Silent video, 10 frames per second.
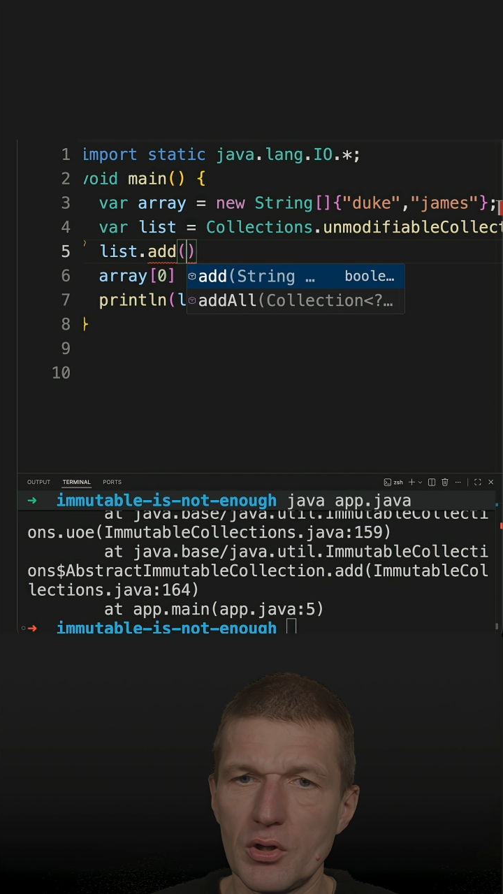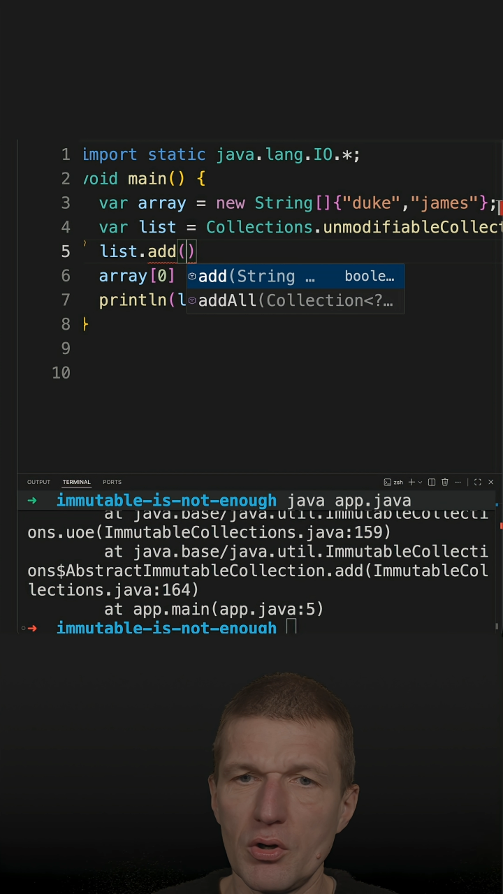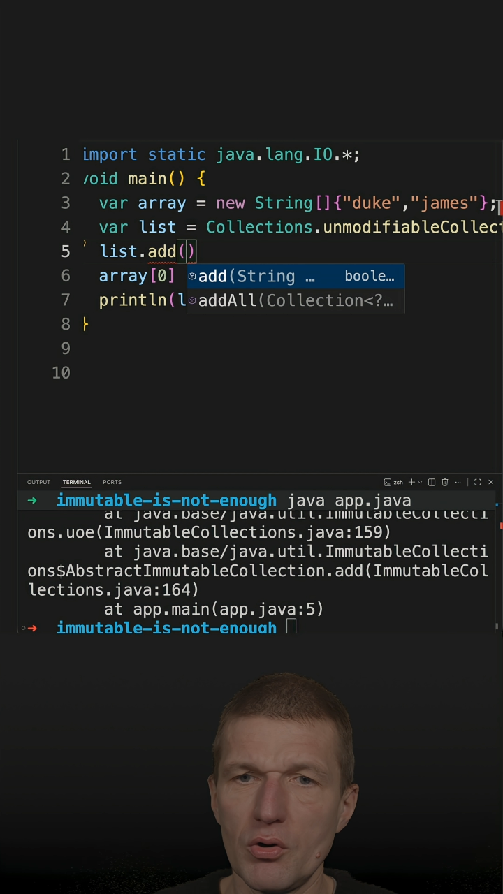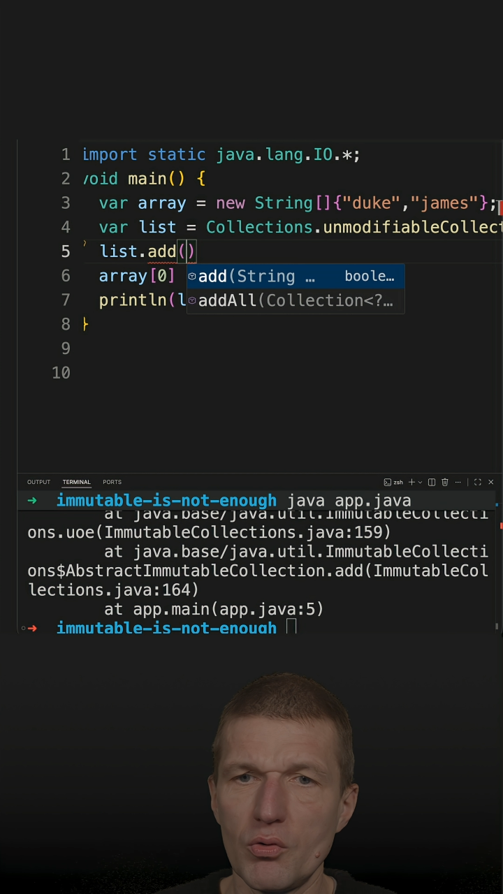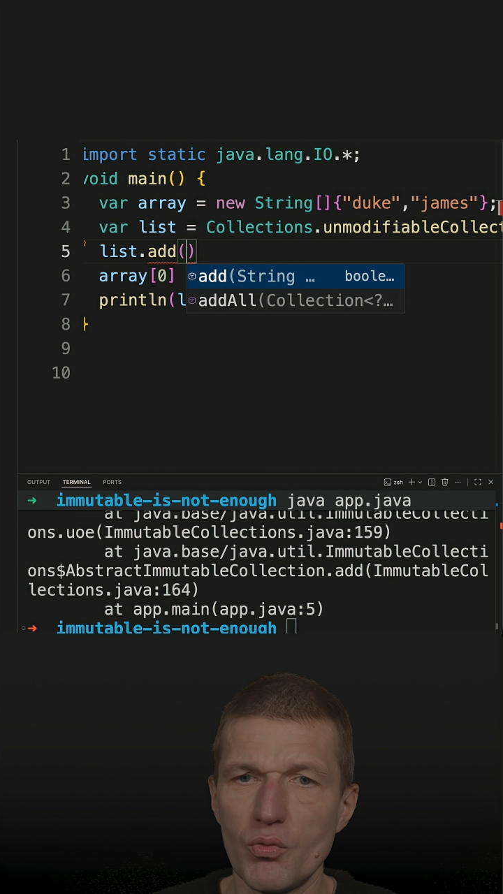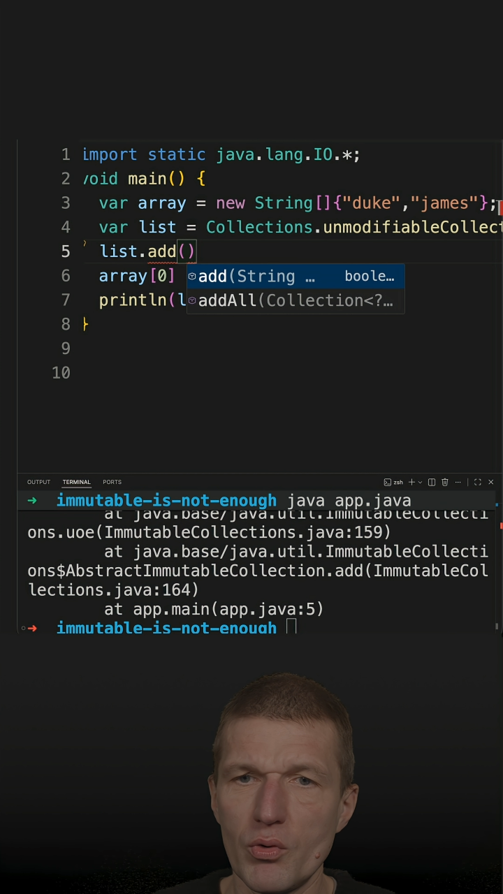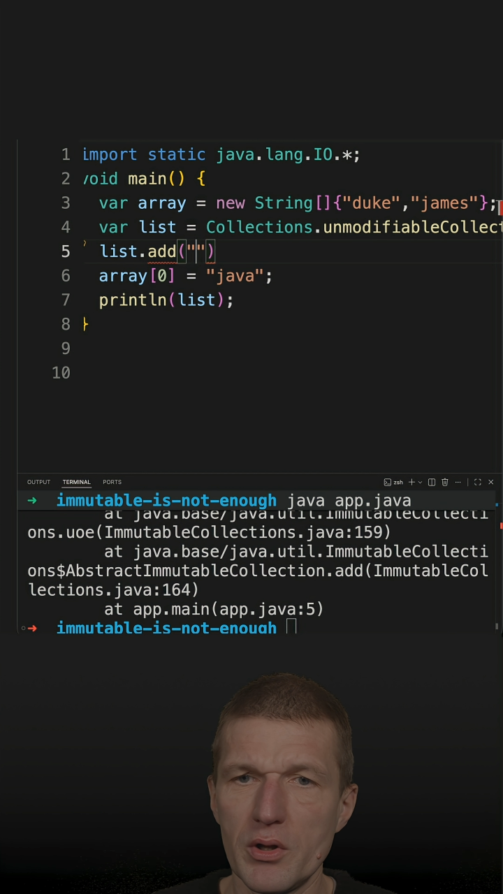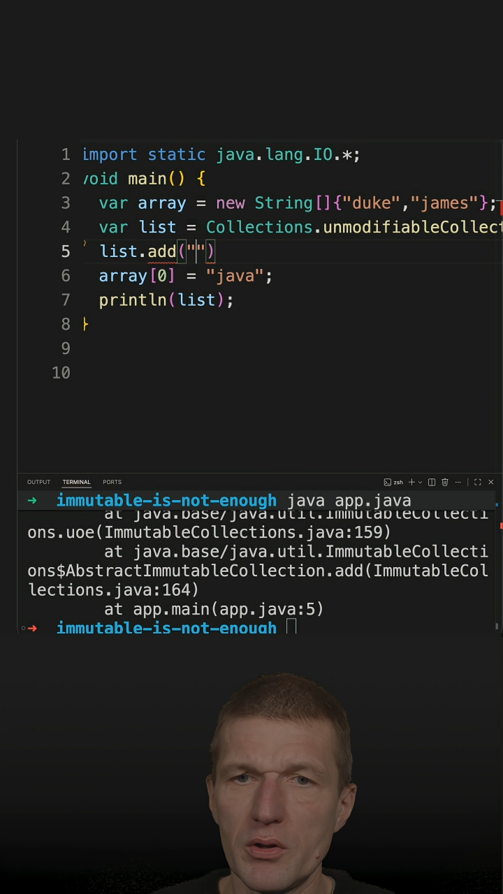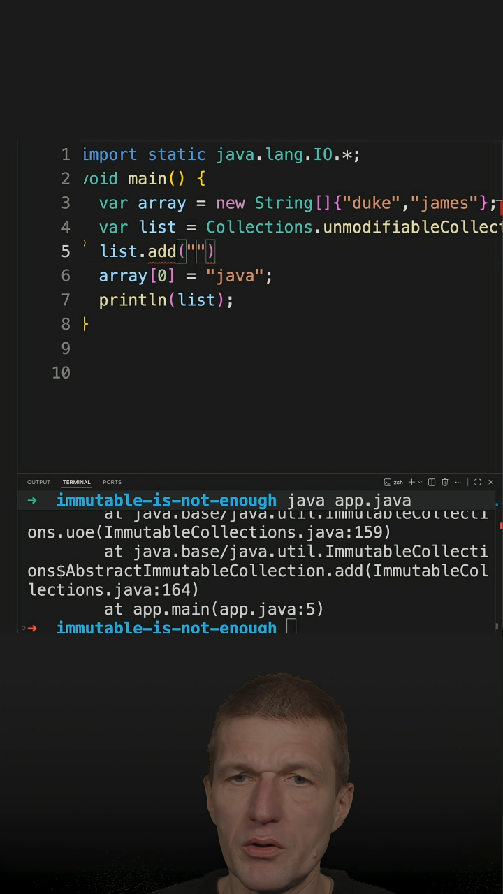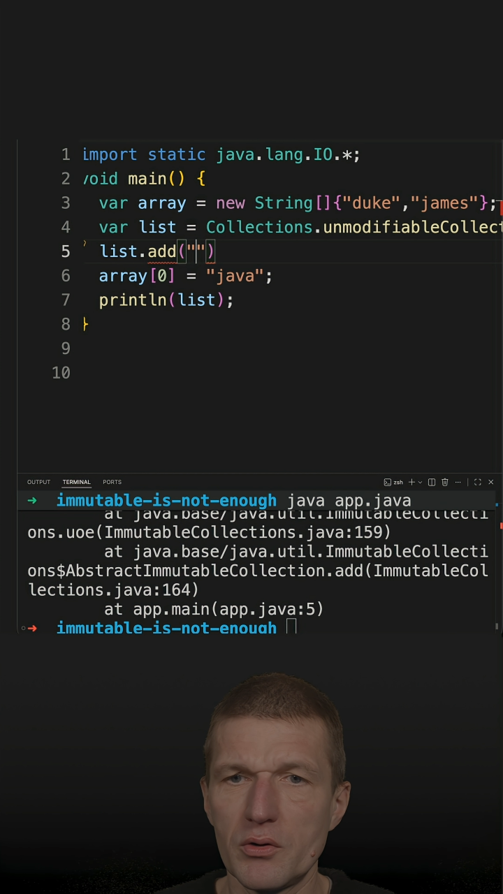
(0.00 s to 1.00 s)
go
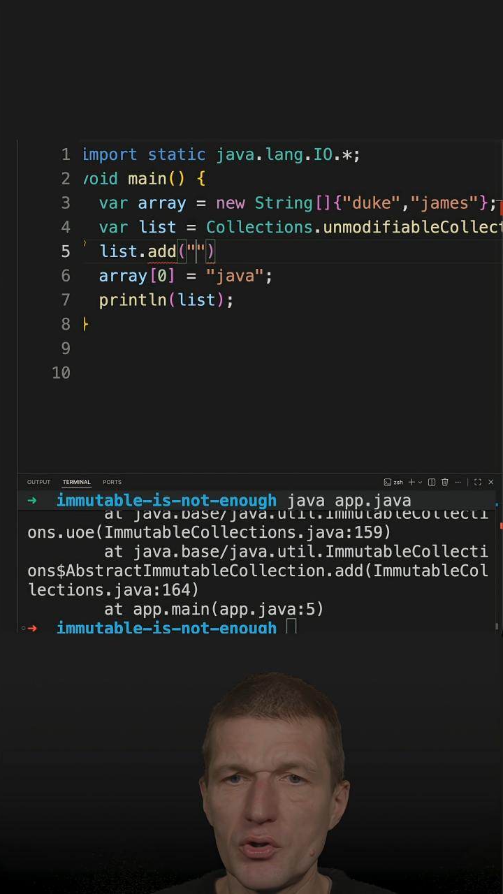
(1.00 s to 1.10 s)
with